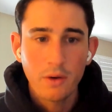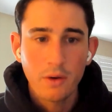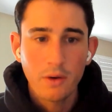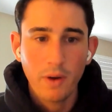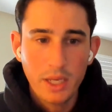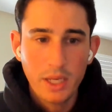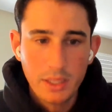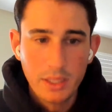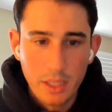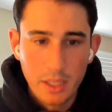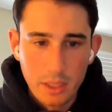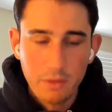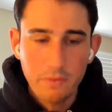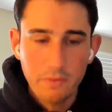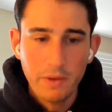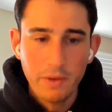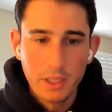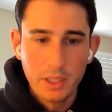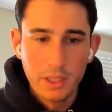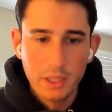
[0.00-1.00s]
Right? He's this
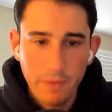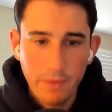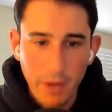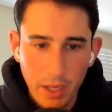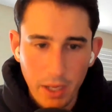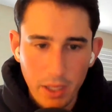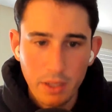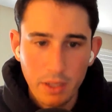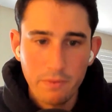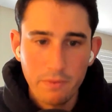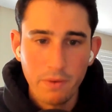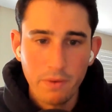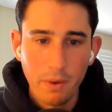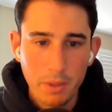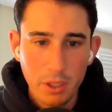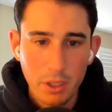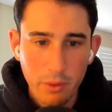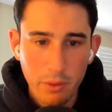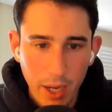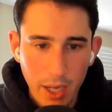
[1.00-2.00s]
convicted felon
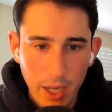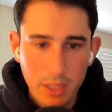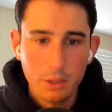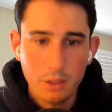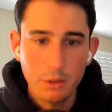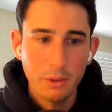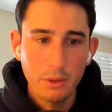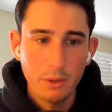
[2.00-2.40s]
from the U.S.